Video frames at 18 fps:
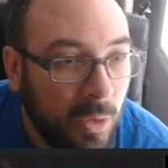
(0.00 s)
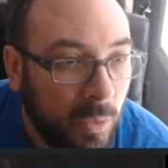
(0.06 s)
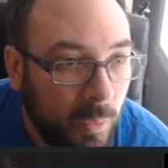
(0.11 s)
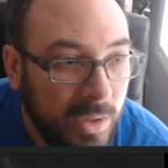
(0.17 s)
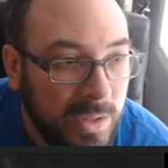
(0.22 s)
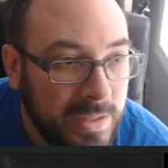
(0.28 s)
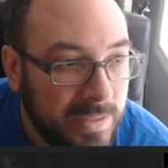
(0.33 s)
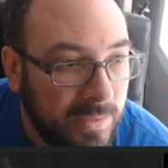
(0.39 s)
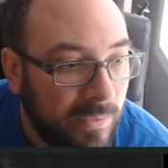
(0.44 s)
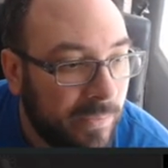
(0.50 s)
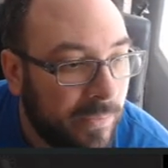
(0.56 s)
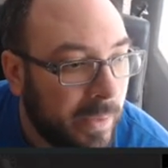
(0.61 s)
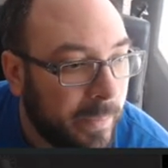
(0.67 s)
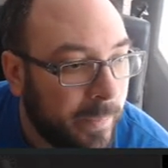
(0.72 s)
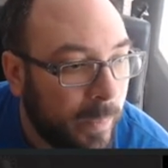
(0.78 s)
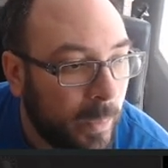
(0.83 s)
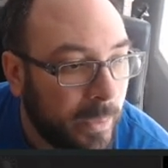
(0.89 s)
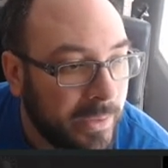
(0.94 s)
We got
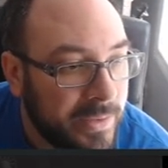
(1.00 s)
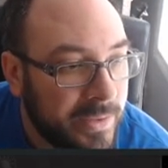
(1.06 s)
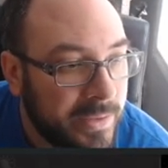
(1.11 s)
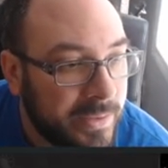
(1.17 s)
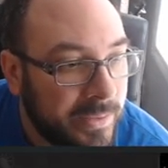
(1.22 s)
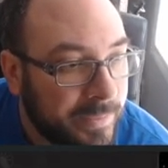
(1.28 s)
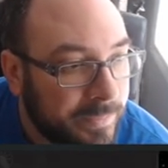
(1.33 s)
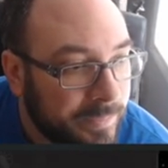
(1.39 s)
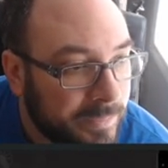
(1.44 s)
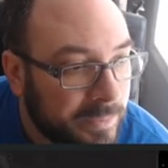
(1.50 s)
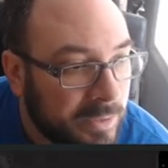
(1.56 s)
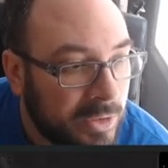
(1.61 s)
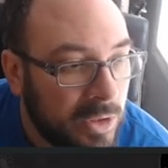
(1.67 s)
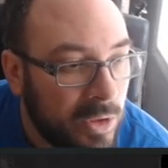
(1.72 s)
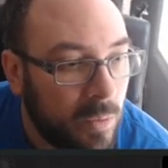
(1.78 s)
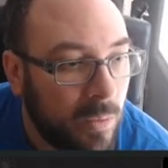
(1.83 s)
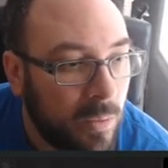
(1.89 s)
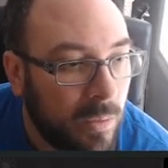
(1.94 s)
75 points.
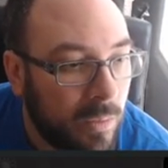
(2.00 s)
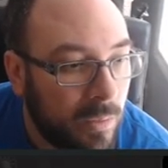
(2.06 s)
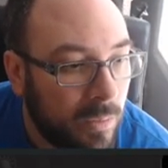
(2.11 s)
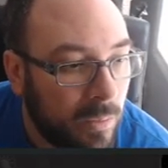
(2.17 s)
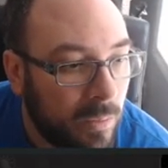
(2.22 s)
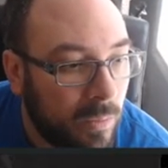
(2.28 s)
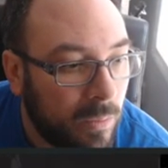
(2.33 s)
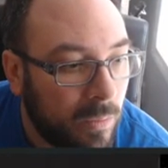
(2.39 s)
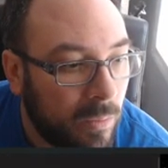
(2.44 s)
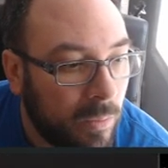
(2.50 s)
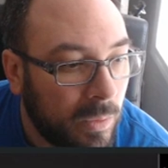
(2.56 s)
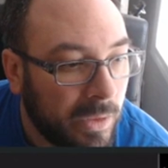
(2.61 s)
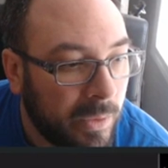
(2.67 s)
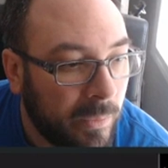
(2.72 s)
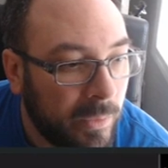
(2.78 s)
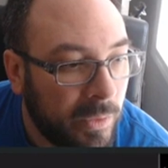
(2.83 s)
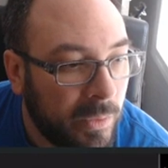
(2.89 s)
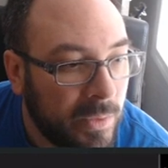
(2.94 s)
So what
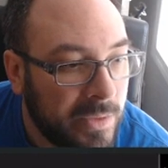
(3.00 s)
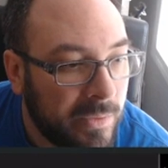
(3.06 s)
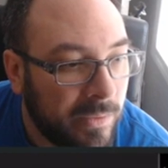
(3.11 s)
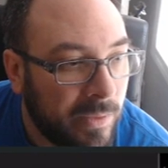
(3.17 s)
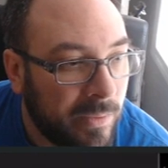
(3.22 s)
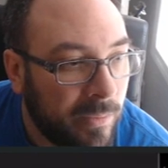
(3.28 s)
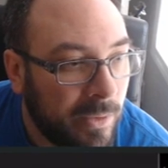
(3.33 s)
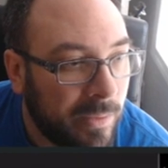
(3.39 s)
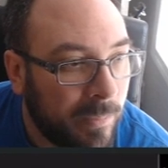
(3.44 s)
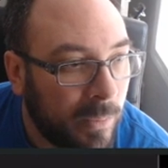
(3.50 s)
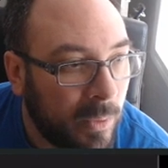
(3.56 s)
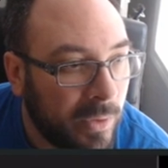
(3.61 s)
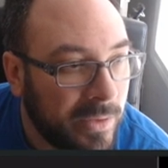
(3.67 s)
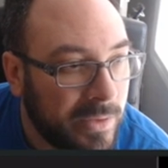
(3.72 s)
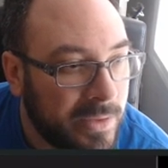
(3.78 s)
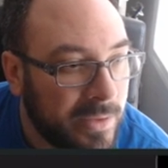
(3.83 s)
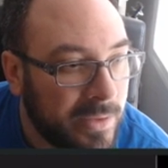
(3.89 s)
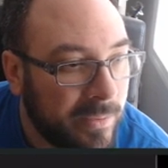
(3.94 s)
can we do with 75
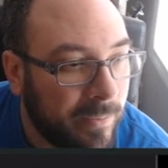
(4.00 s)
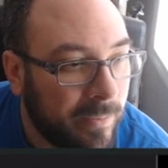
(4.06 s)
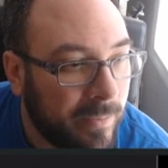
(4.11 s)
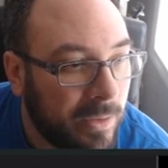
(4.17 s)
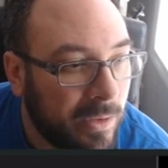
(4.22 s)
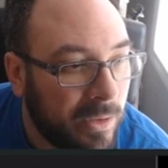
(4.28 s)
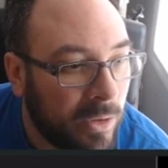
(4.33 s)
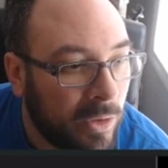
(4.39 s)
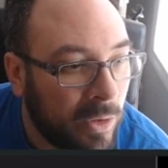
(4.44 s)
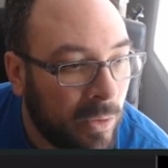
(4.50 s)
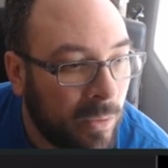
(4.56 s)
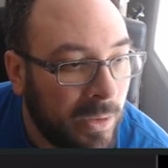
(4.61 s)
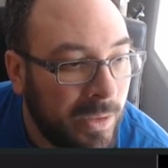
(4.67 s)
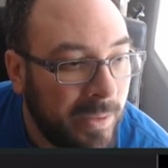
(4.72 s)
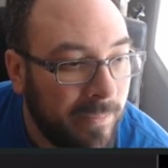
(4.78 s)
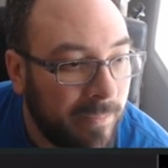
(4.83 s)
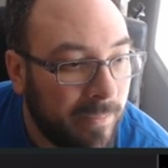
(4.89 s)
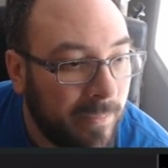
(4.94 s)
points? You know
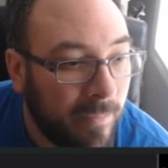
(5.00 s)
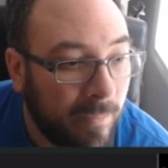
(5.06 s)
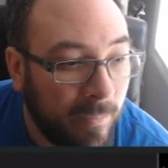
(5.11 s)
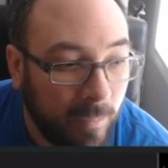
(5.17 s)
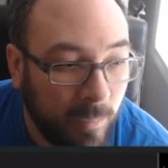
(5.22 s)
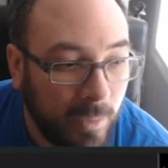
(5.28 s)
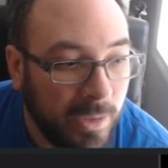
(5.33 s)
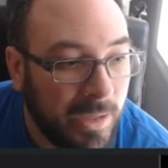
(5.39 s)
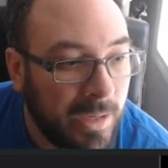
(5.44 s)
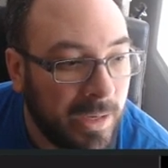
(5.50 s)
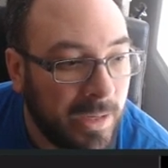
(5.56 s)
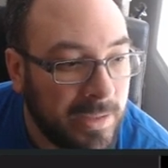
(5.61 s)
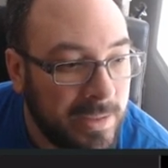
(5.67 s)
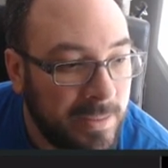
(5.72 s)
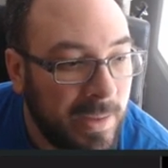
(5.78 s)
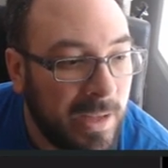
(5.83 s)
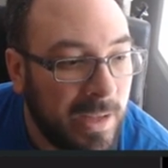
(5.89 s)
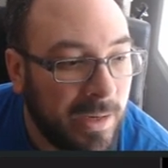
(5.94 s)
what? We can add
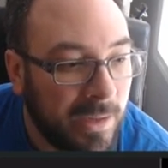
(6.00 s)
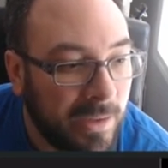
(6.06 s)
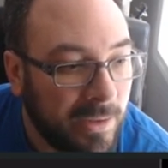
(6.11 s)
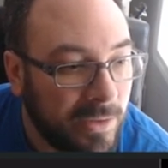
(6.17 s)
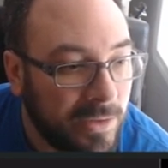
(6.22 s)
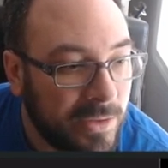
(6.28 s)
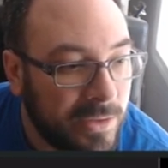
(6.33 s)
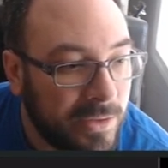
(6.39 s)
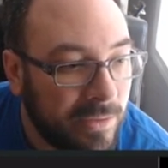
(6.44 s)
some headhunters.